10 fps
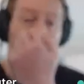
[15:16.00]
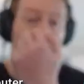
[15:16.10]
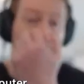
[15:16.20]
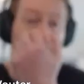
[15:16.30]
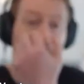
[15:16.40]

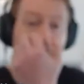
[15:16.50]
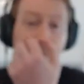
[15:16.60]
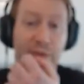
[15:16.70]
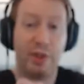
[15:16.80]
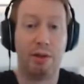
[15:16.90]

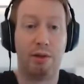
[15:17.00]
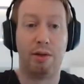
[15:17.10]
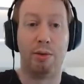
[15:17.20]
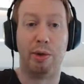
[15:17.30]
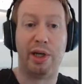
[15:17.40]

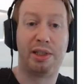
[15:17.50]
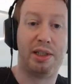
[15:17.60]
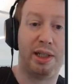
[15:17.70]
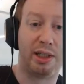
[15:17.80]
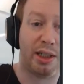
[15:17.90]
The way
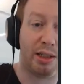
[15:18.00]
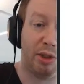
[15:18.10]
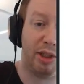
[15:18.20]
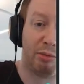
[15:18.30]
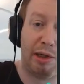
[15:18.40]
SES has
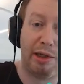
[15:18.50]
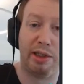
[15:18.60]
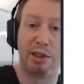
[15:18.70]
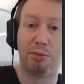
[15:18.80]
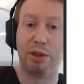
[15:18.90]
been
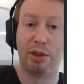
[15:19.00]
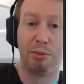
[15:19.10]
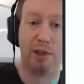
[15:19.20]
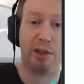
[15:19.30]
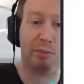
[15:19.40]
applying this
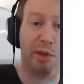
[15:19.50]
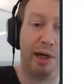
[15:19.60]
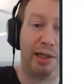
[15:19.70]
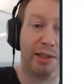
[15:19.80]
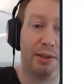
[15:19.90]
principle in the
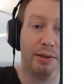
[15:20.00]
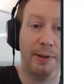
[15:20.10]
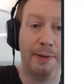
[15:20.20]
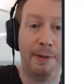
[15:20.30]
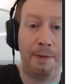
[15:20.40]
past
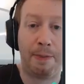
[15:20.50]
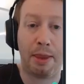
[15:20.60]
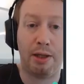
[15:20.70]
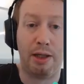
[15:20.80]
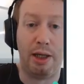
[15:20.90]

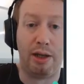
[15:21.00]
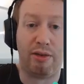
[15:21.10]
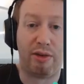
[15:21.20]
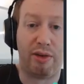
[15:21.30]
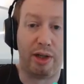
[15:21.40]

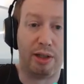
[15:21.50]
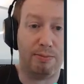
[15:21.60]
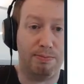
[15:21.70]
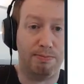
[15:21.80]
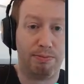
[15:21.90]
is
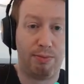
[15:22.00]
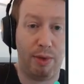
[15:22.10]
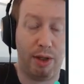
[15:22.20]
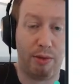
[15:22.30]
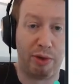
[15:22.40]

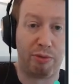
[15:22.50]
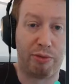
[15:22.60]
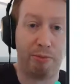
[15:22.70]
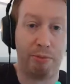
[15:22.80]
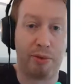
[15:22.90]
we've
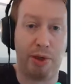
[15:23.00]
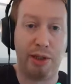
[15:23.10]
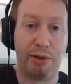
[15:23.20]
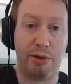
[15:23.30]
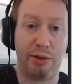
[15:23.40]

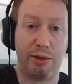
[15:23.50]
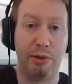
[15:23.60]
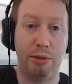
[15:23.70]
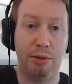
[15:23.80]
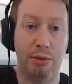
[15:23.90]
tried
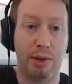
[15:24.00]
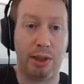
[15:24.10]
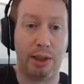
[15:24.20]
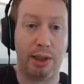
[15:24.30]
to